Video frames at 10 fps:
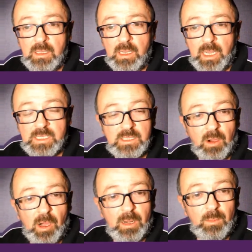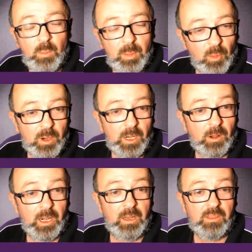Next item, we bought a
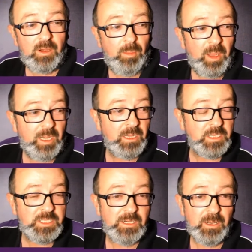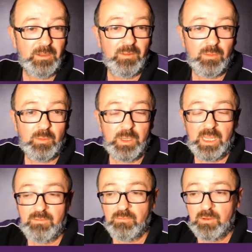1930 penny this year. I never thought we'd
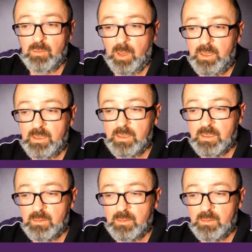have a real one.